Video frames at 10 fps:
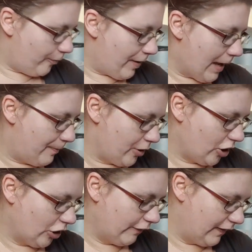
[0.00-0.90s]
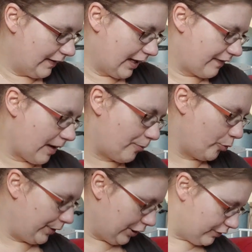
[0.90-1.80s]
with pepper or anything like that,
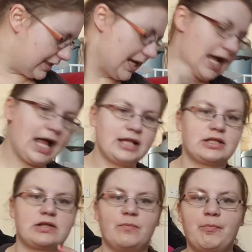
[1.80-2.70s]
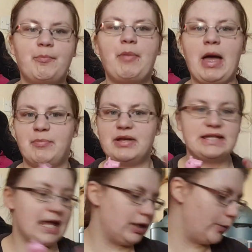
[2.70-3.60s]
but we already had some
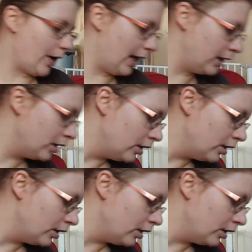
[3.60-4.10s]
peppers anyway.